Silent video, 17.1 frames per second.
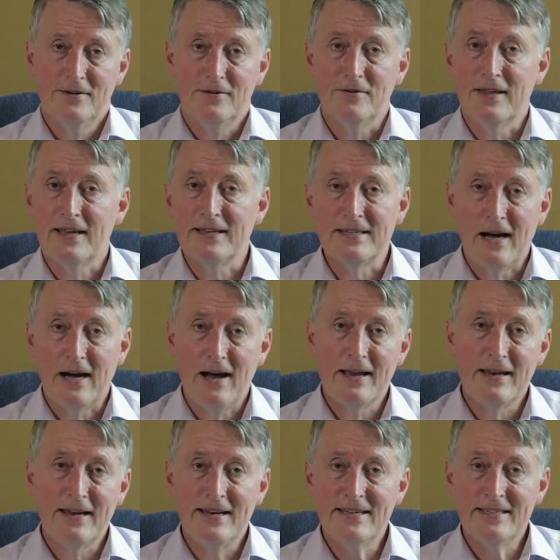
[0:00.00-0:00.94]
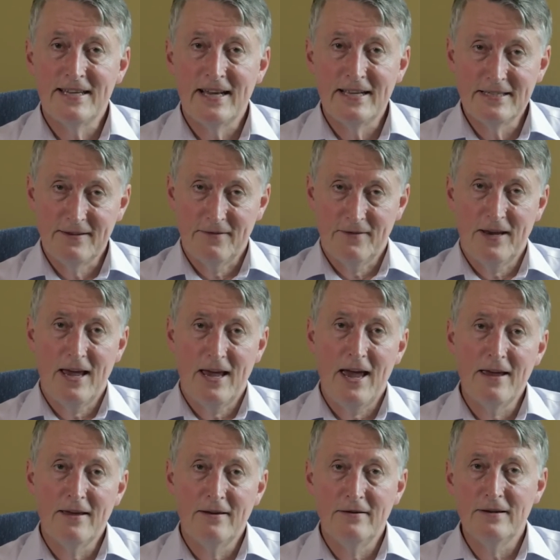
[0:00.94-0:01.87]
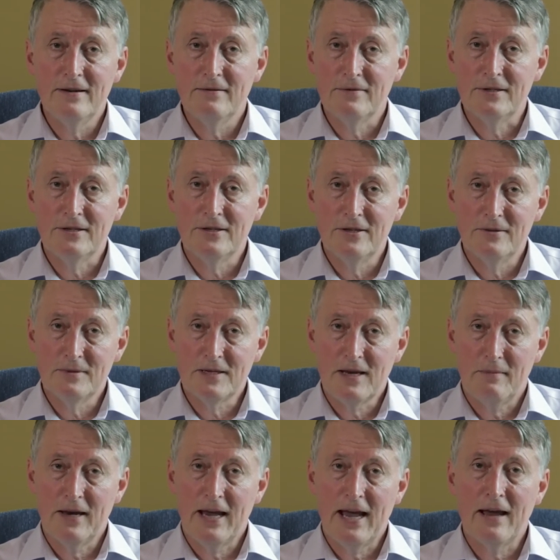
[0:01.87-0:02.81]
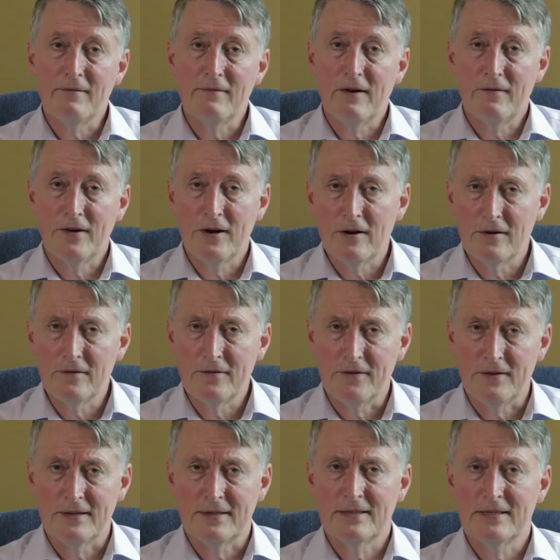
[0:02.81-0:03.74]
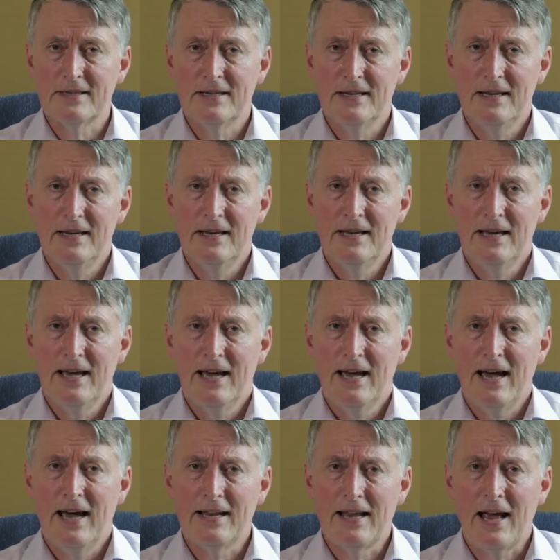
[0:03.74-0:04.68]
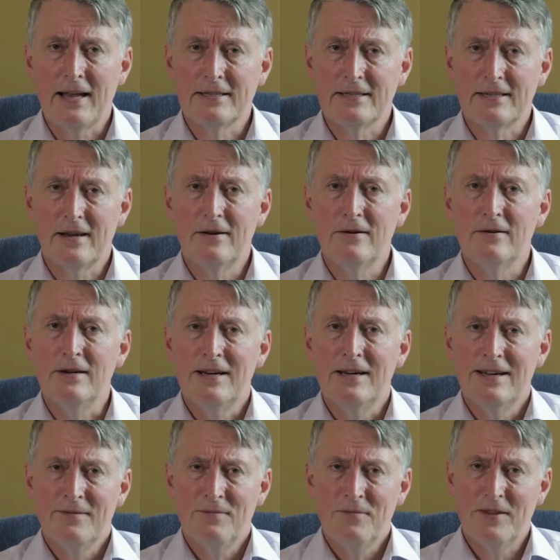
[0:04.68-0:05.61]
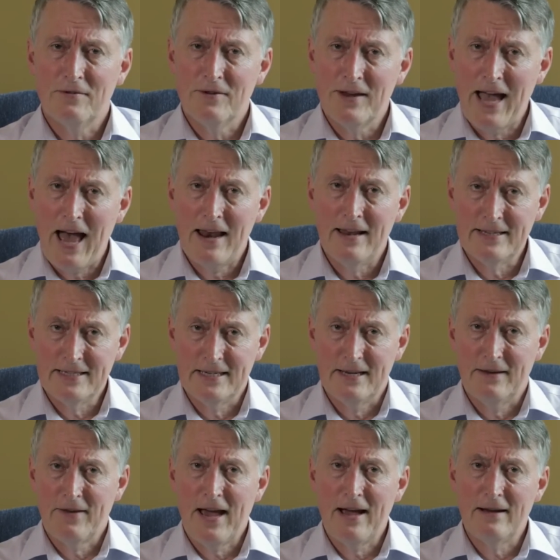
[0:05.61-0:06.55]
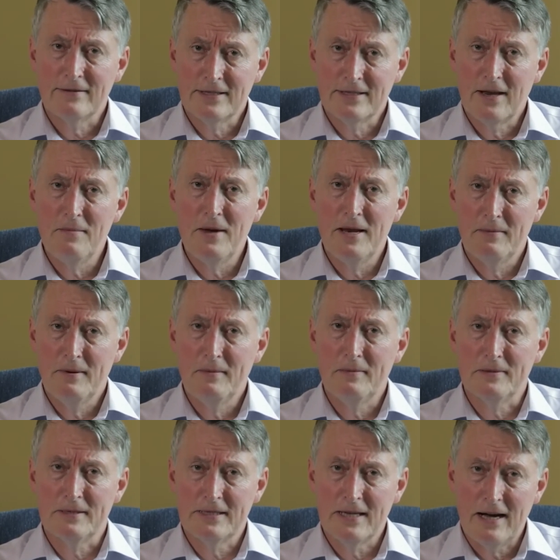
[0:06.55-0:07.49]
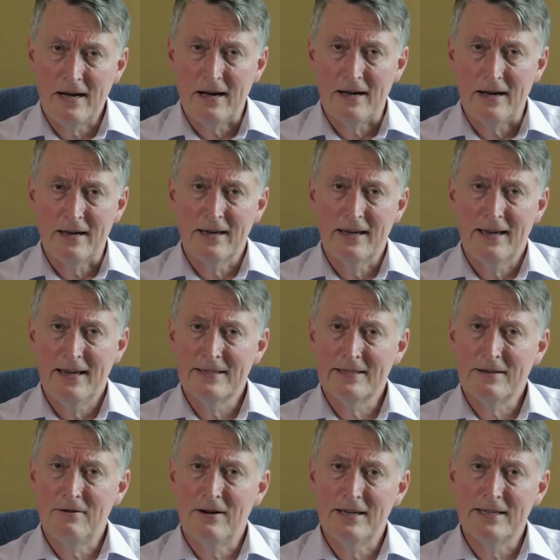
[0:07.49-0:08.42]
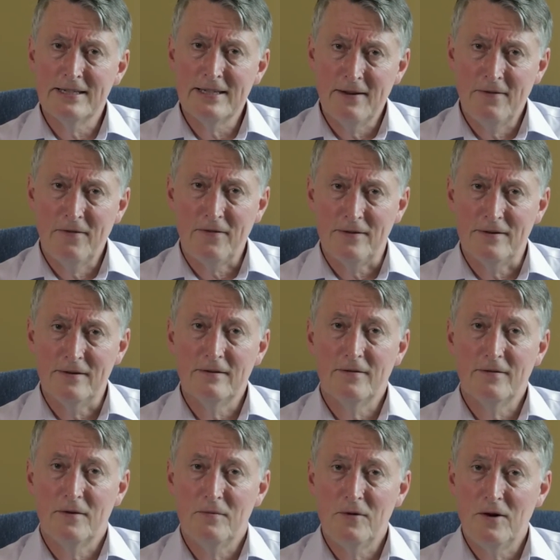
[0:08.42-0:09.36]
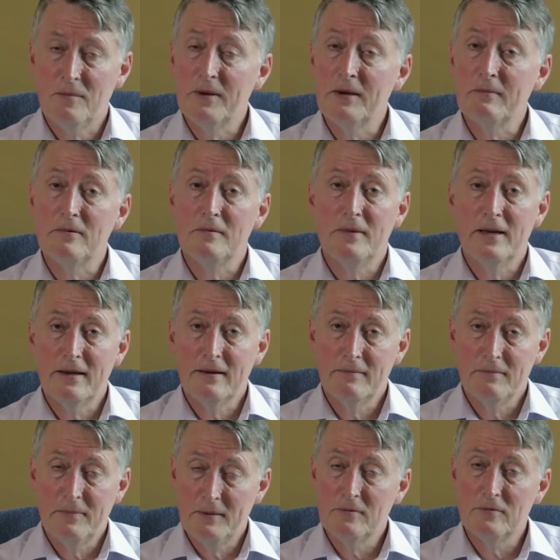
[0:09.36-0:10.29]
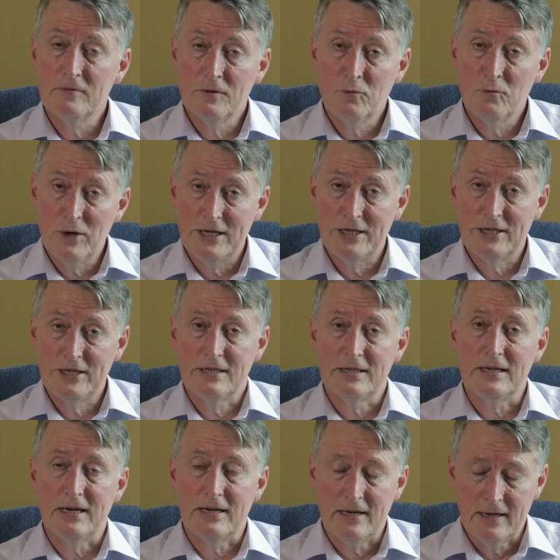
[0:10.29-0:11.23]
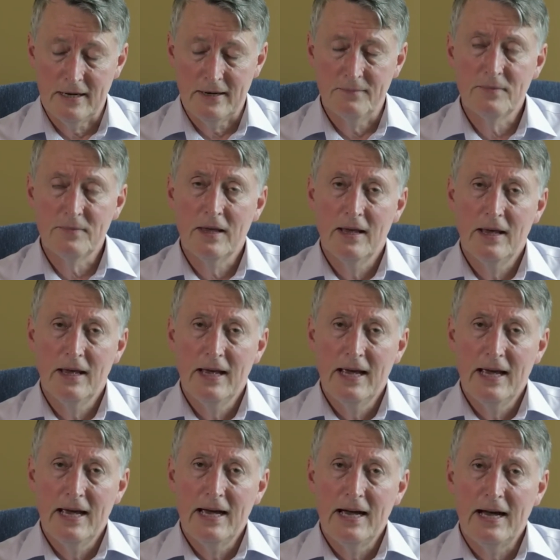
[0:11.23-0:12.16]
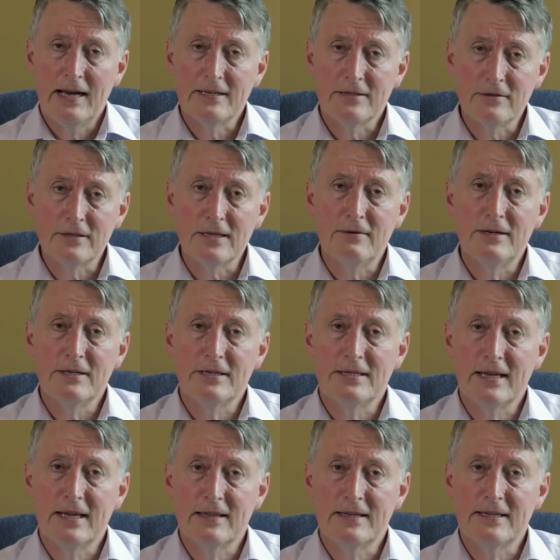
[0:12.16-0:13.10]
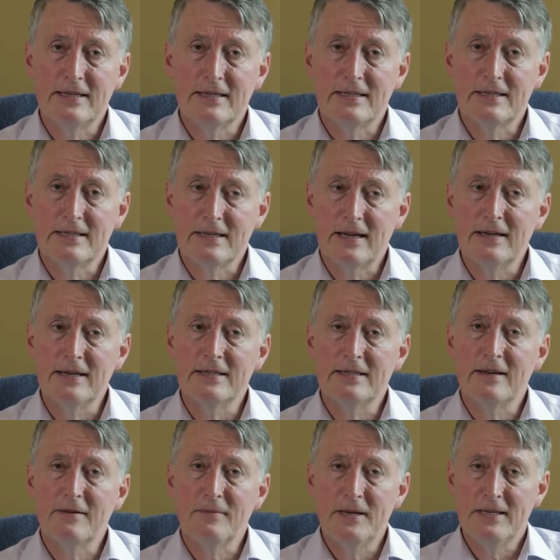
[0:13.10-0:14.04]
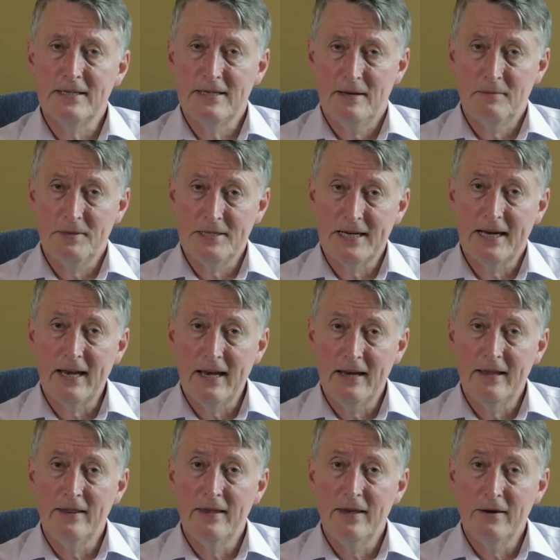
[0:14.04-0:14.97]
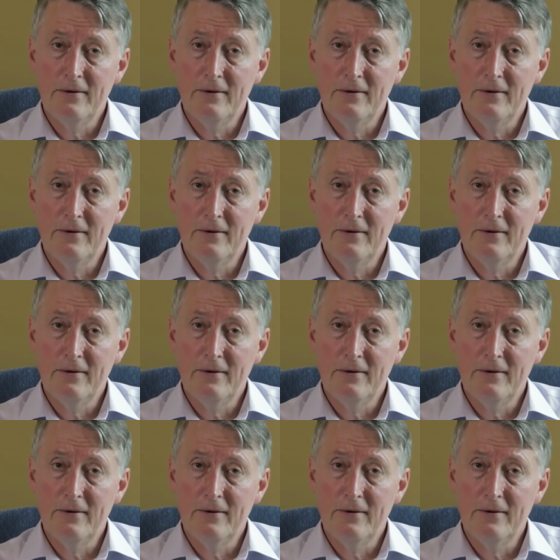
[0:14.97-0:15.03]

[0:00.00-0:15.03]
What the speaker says: or they die in an intensive care unit with tubes coming out of every orifice. And so the reality of how so many people die is quite different from what many people would wish to die. And it's also interesting that in studies that have been done, particularly in the